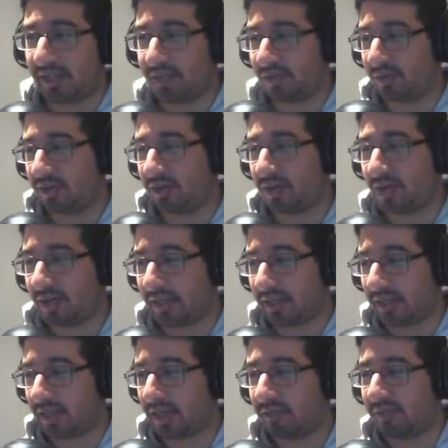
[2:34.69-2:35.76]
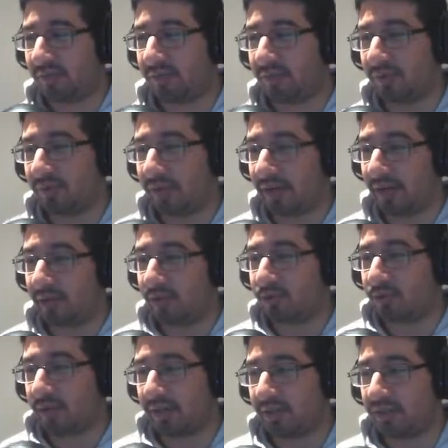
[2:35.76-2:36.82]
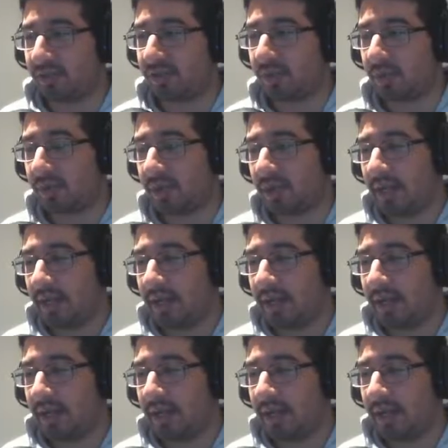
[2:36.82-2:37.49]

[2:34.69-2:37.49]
I know you saw I got feared there trying to soak,